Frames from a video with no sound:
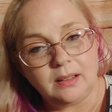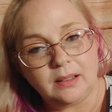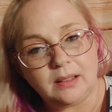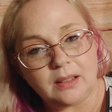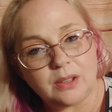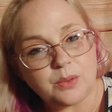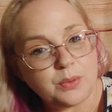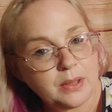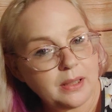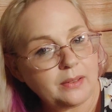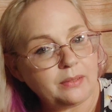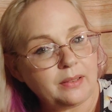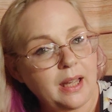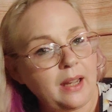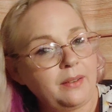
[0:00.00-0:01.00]
the tree
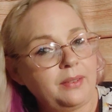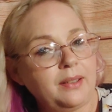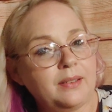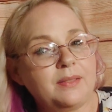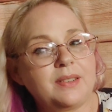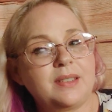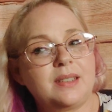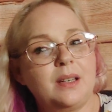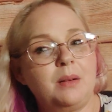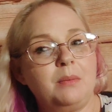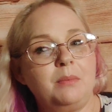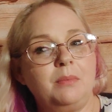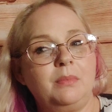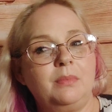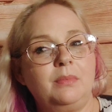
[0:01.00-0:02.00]
of life gives
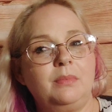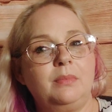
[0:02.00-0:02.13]
them